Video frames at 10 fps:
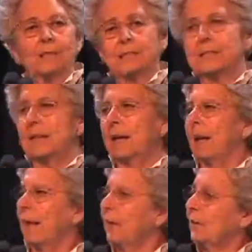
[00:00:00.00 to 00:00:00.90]

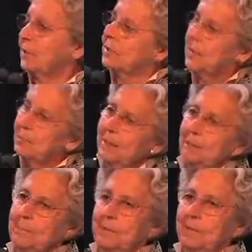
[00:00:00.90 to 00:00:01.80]
unfortunately so
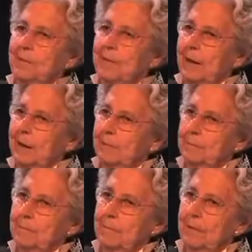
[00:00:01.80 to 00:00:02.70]
comfortable with that I
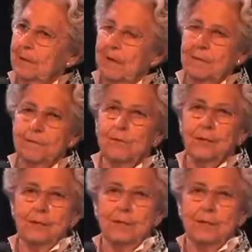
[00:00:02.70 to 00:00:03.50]
don't mean to be flip,